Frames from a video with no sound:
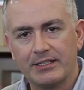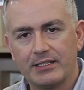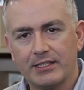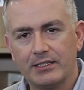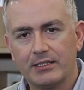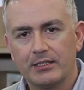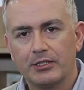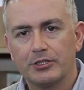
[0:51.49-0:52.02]

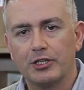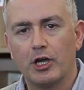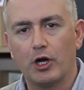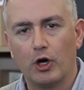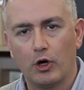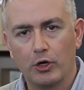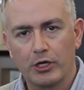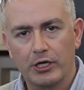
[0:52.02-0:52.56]
the
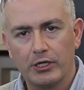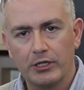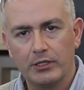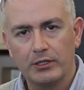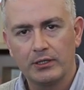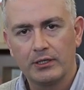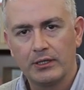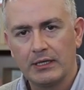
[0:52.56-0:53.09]
ochre,
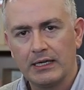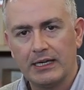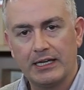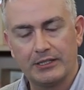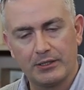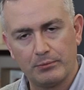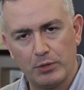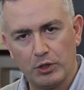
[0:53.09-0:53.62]

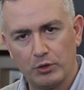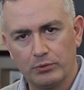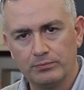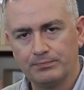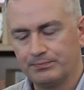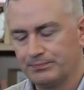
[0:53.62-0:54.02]
and the blue.